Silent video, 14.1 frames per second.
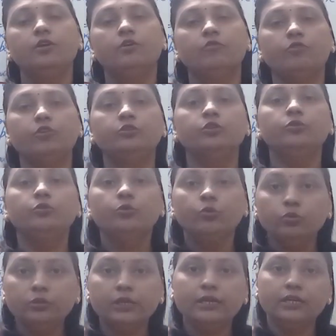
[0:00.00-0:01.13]
for the
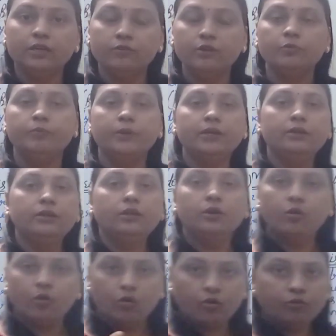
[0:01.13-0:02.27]
growth and development
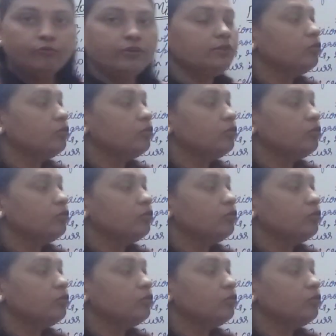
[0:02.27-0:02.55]
of an